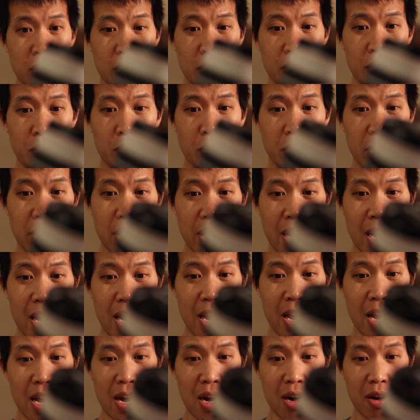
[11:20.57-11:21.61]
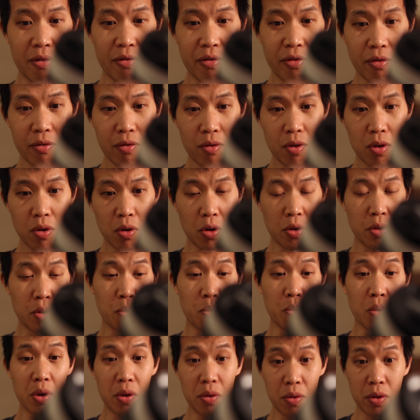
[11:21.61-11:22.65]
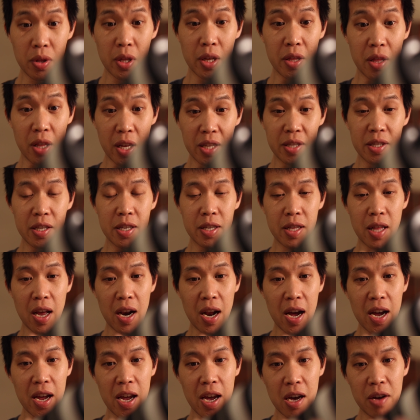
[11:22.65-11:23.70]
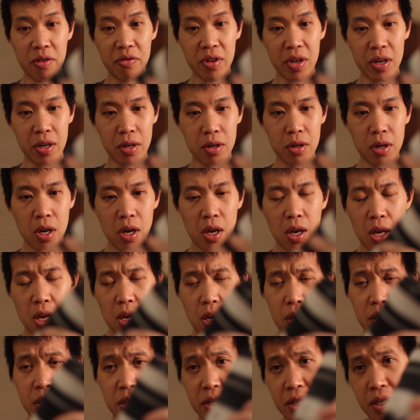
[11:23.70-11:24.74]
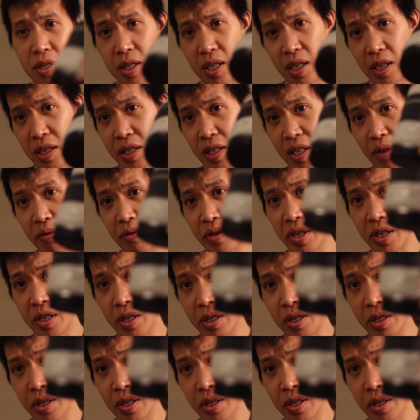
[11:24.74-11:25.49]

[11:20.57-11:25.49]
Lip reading: the one that I have, or the lenses that I have here, is the 70